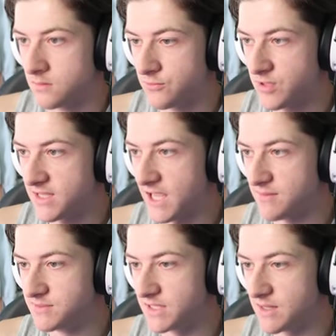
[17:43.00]
Three
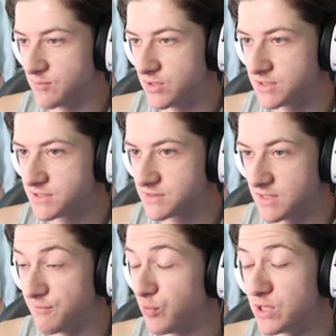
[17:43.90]
games in Emirates.
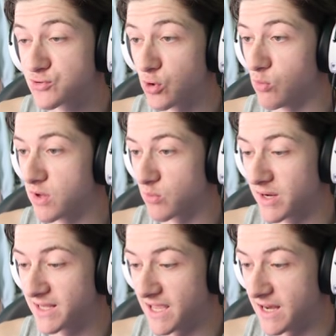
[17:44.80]
If we draw
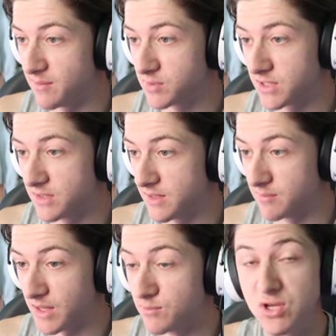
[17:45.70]
1-1 again, I'm gonna...
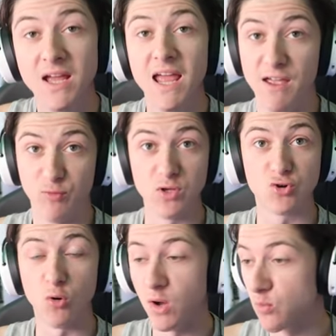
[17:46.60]
I'm, I'm, if we
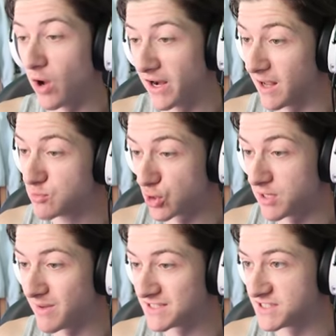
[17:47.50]
draw 1-1, I'm
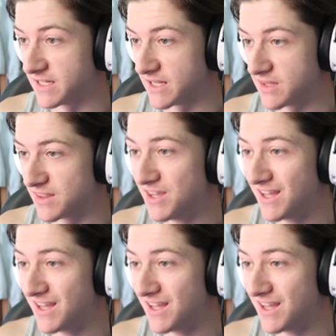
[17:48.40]
joining Man City at the end